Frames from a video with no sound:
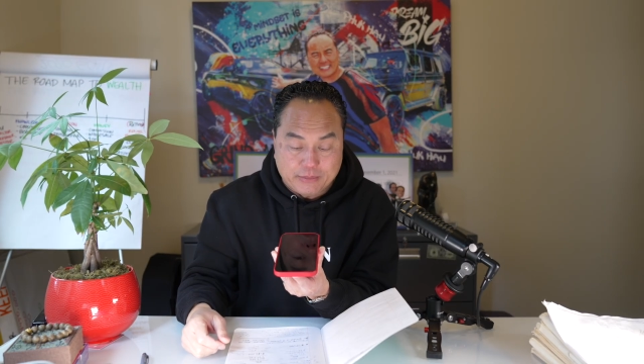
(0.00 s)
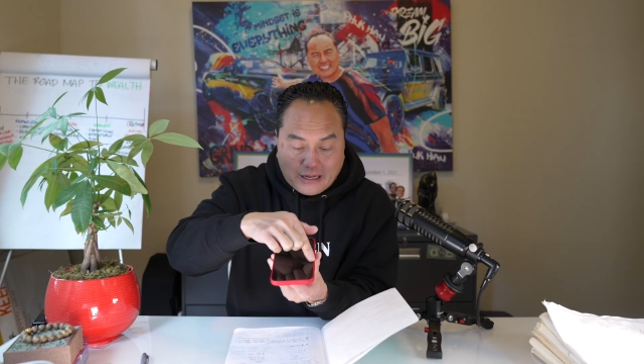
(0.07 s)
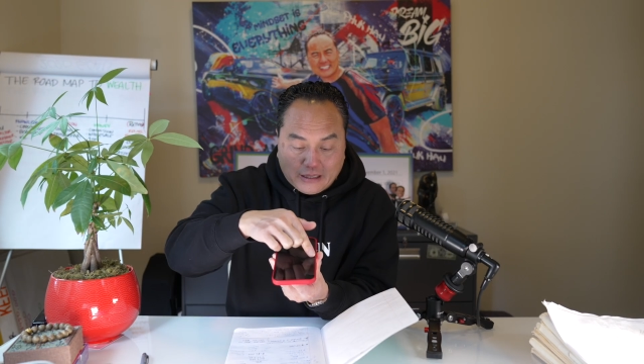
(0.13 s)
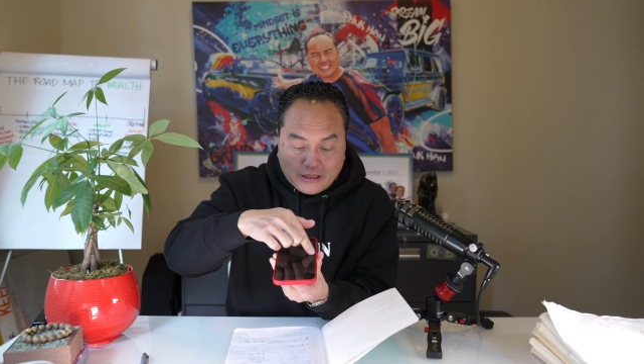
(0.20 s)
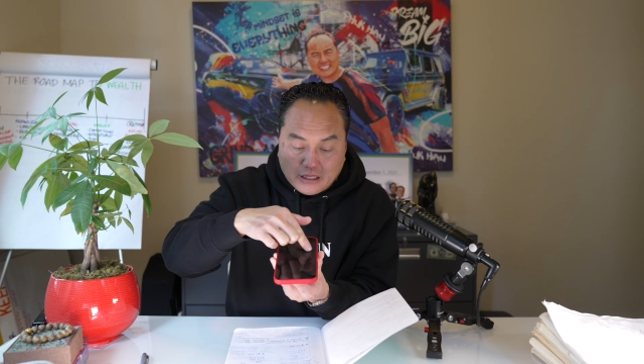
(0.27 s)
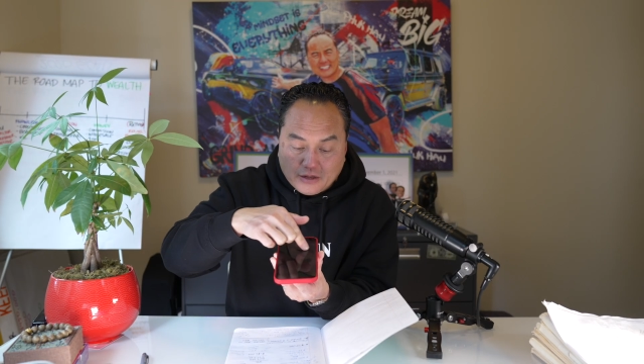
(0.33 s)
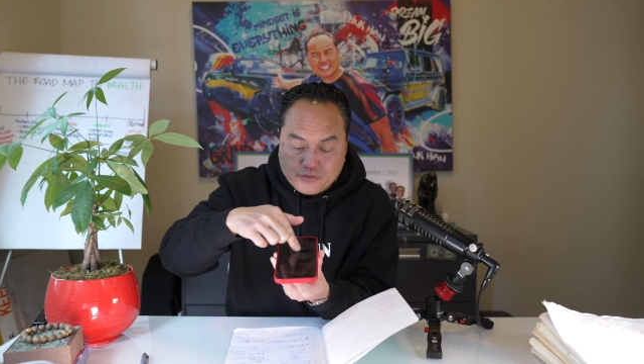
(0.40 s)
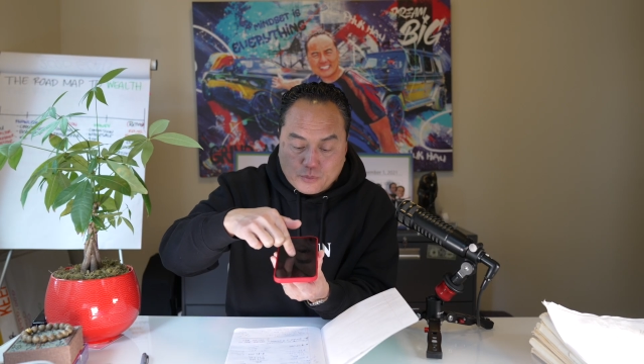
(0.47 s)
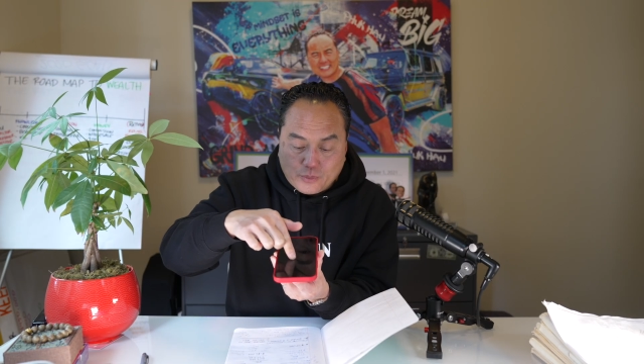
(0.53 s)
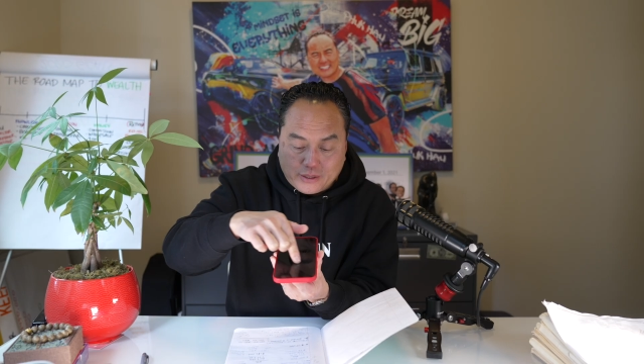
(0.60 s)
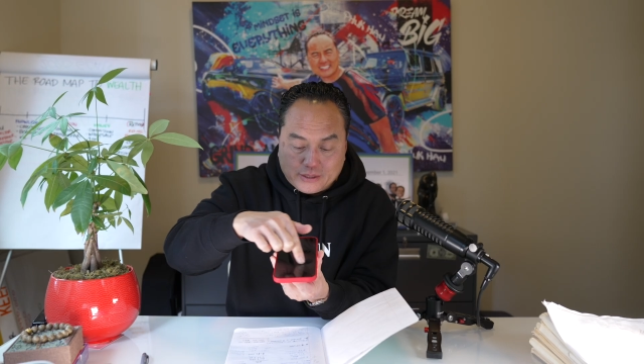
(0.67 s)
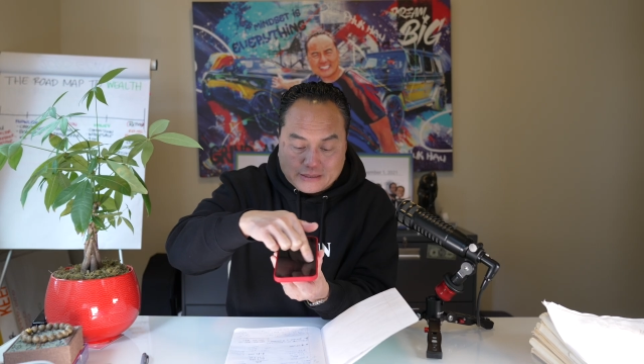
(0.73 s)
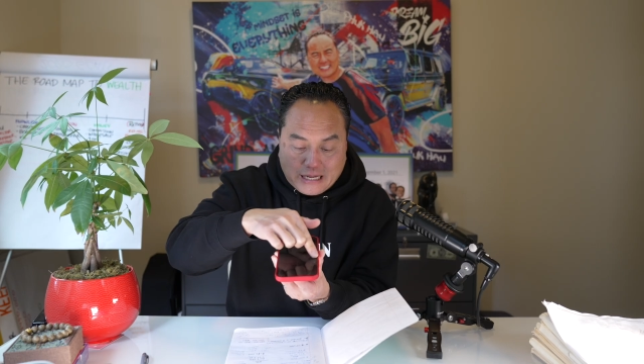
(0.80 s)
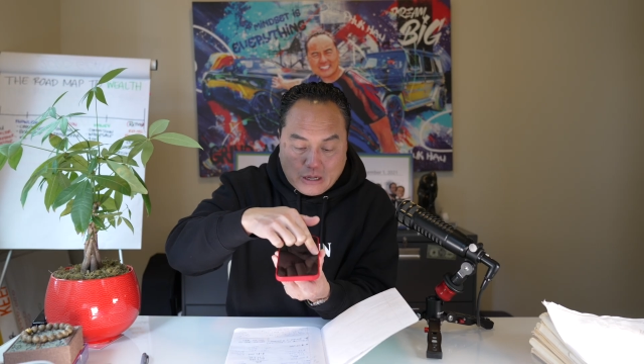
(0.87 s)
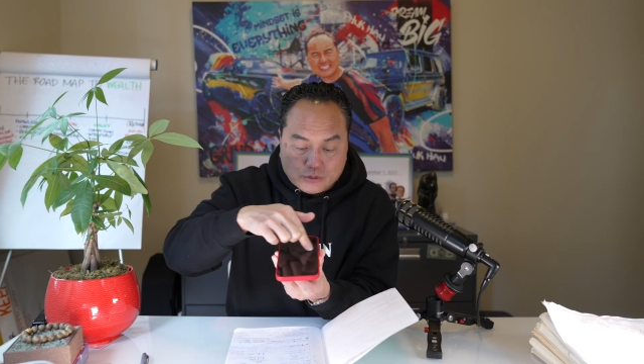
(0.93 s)
I love it when
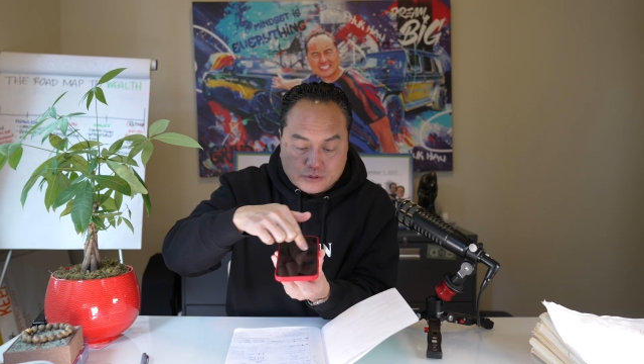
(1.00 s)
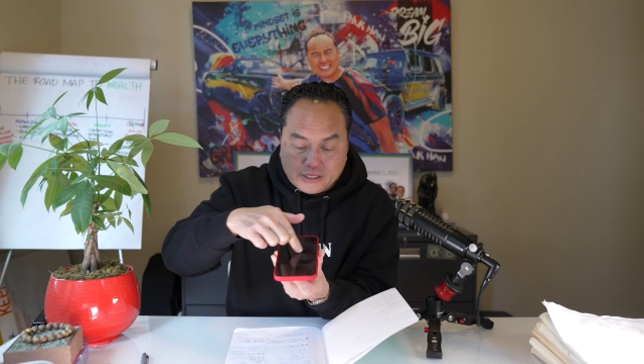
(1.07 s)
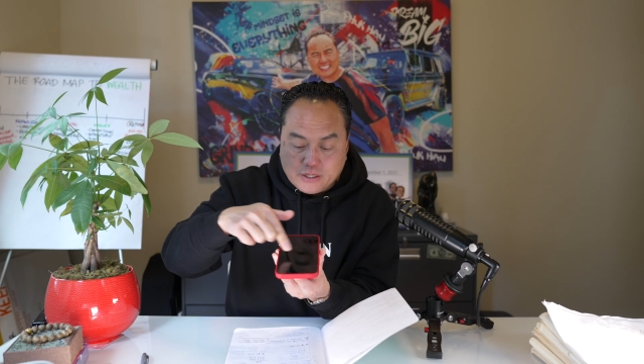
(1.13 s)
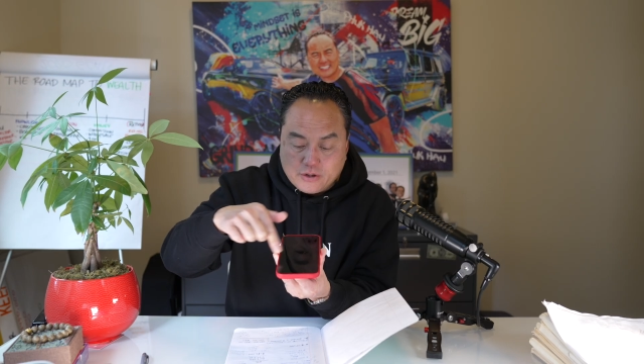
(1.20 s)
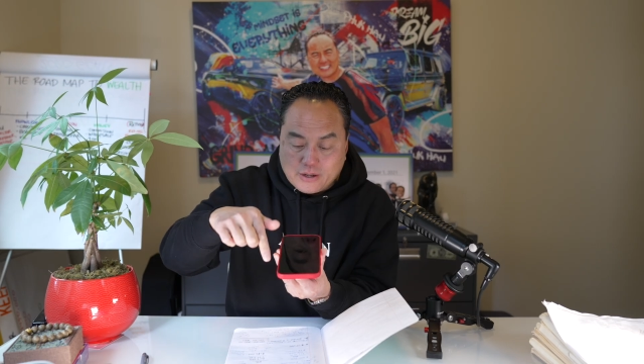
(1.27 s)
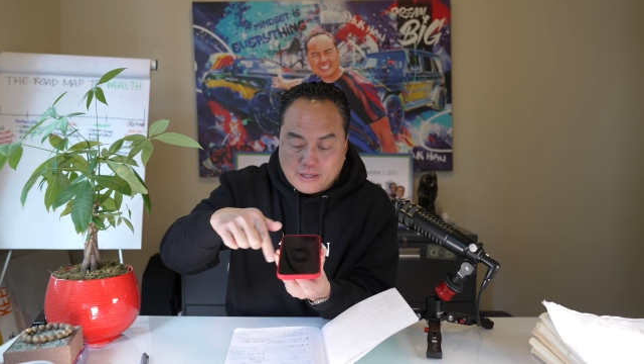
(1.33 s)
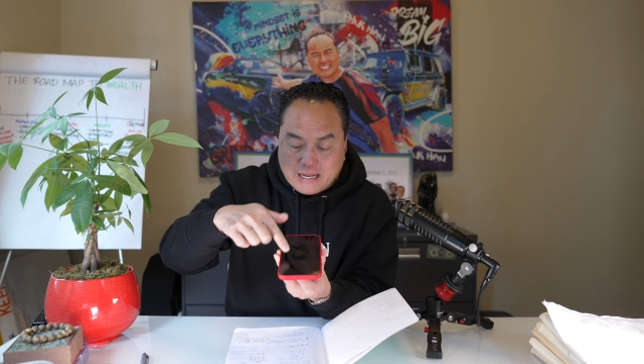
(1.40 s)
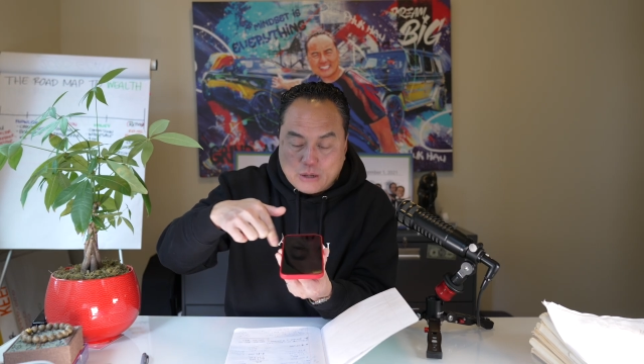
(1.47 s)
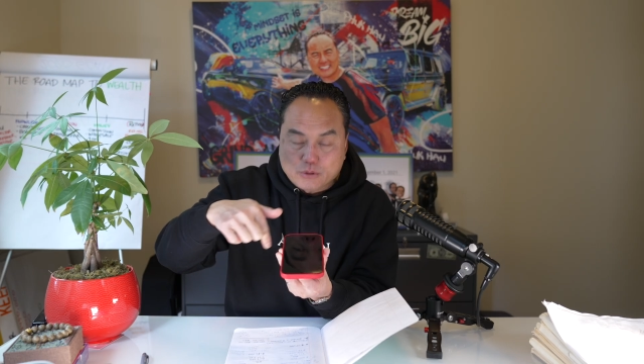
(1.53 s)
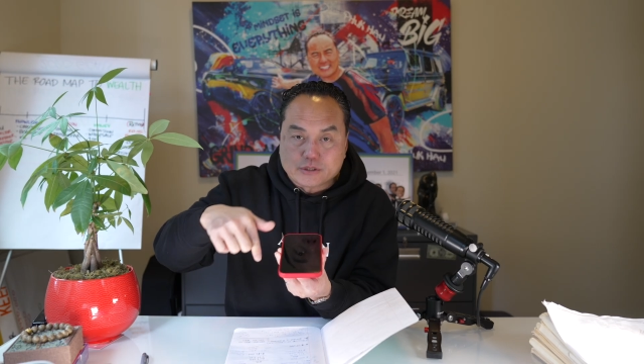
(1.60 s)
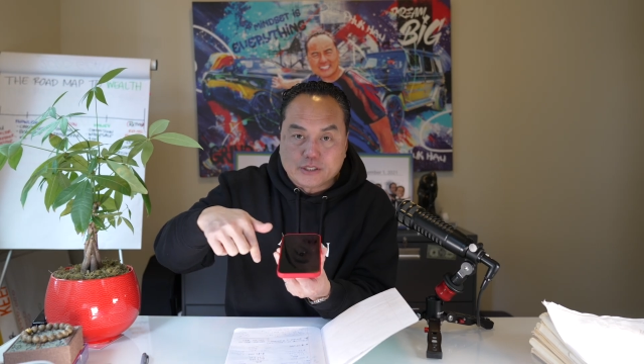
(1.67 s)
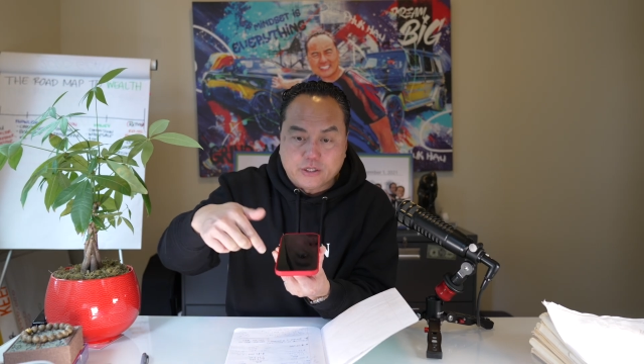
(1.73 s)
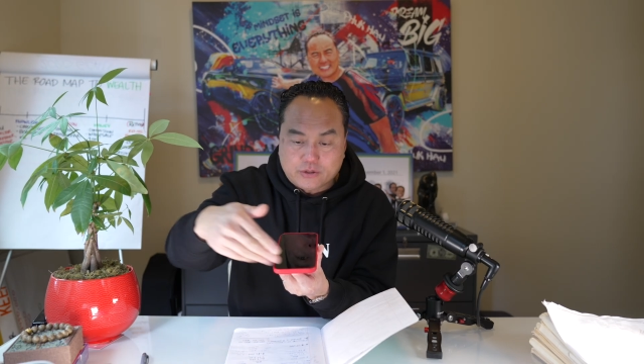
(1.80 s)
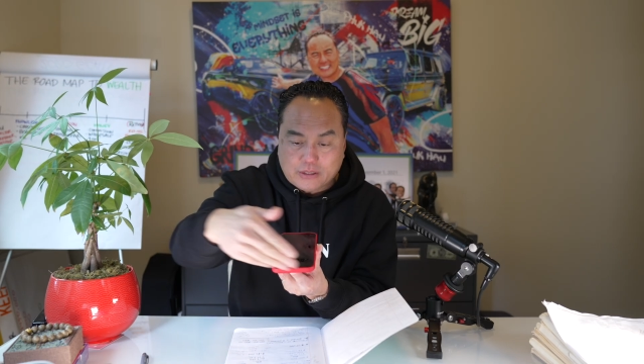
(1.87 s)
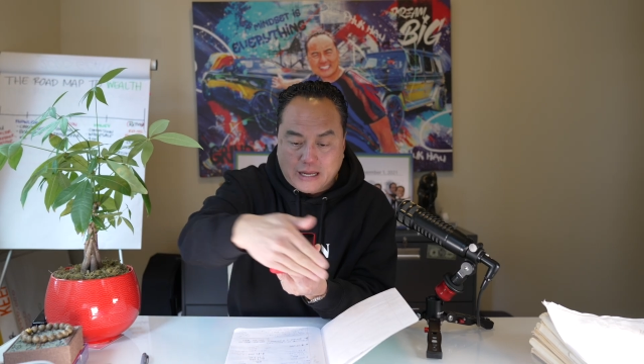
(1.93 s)
it's a house here and a house
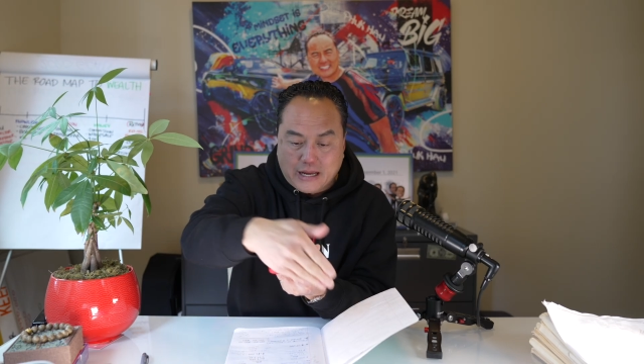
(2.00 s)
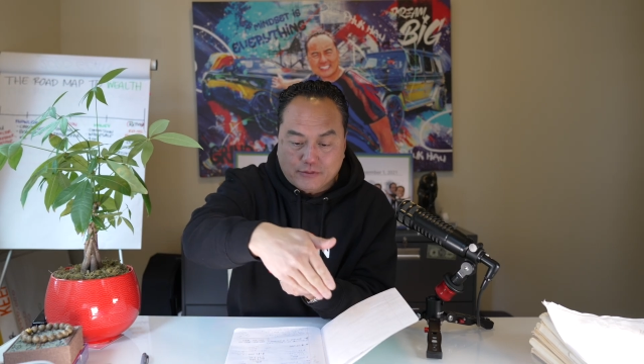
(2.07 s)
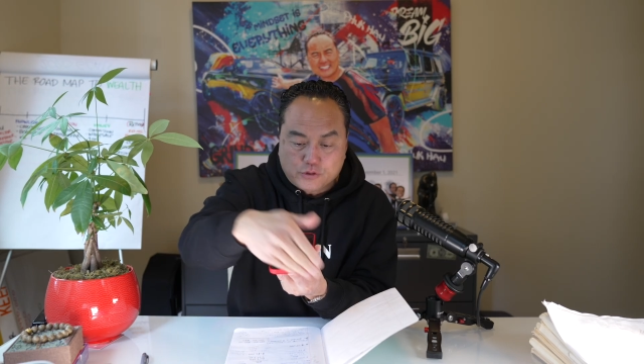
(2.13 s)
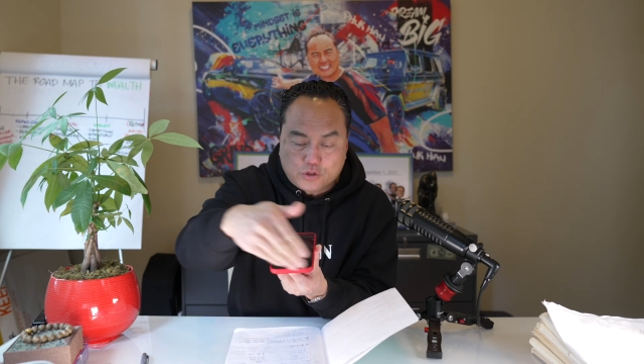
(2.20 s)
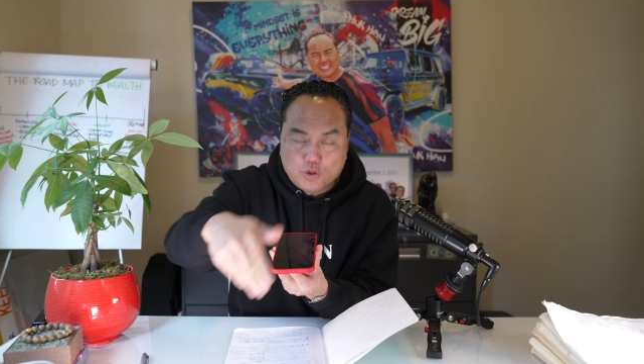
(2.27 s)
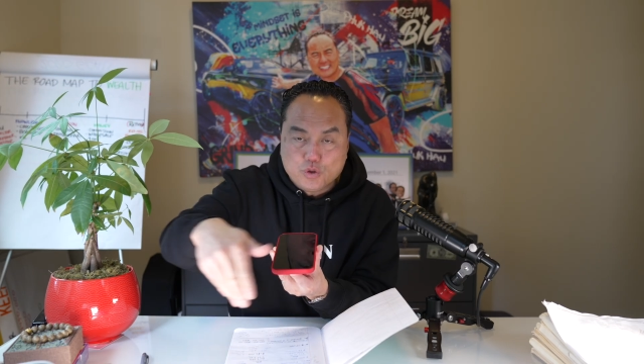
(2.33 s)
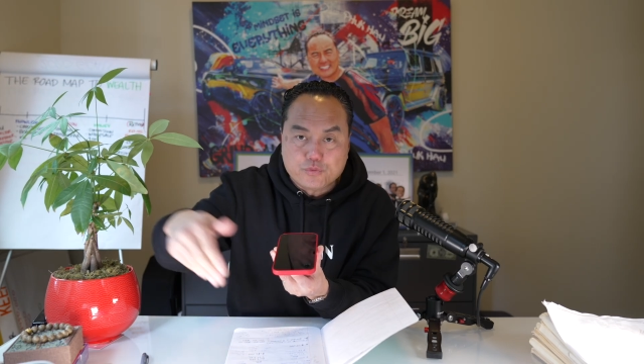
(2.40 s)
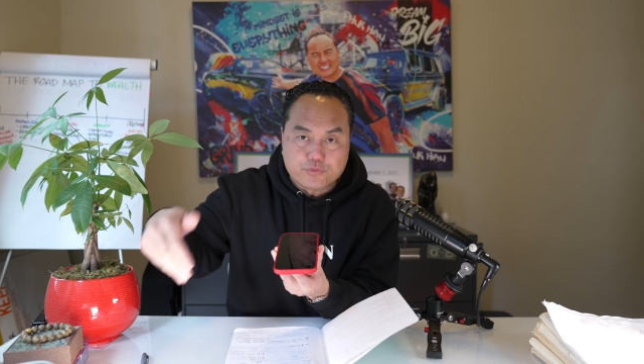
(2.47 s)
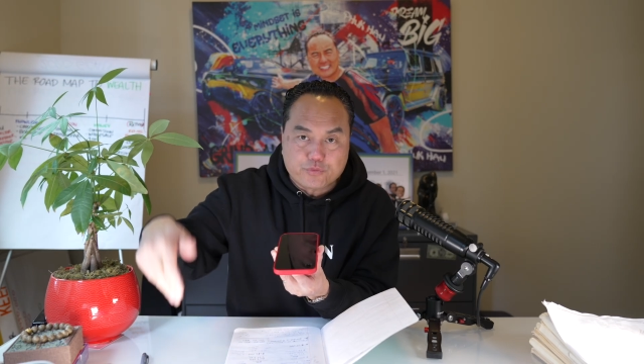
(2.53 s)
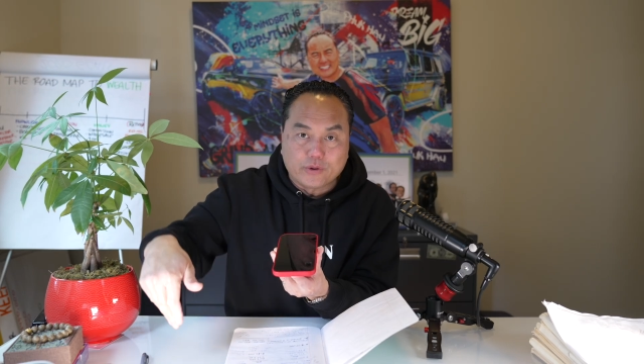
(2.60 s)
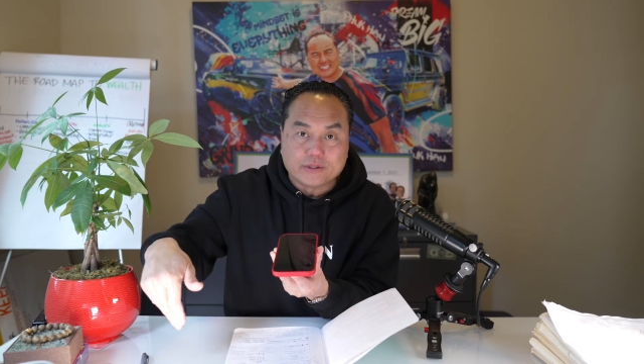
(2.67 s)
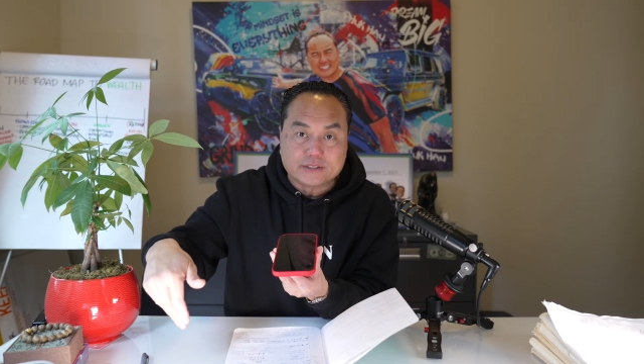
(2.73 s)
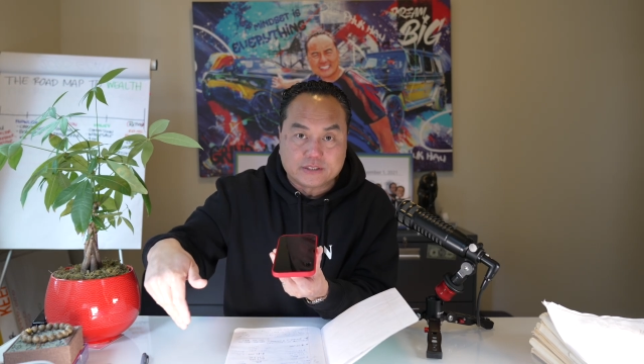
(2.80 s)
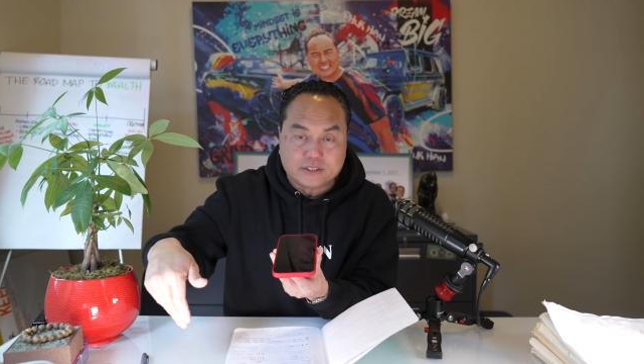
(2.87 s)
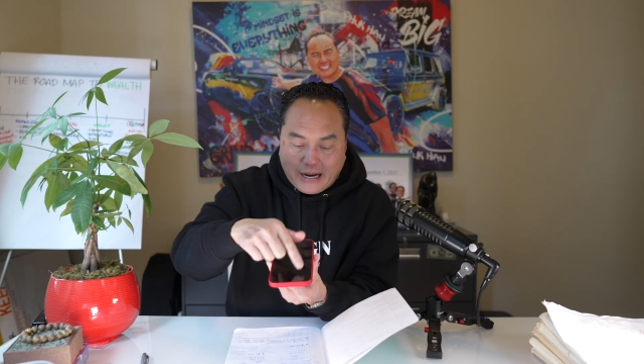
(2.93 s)
here. I have two
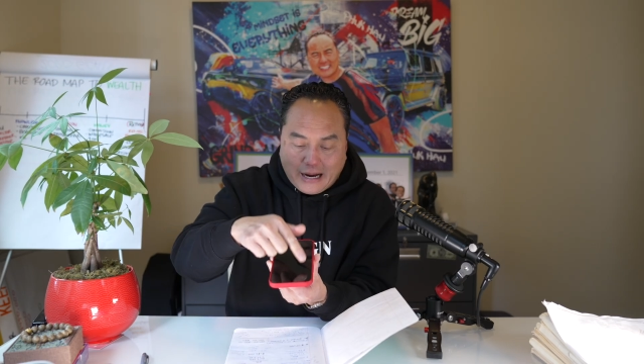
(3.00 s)
front.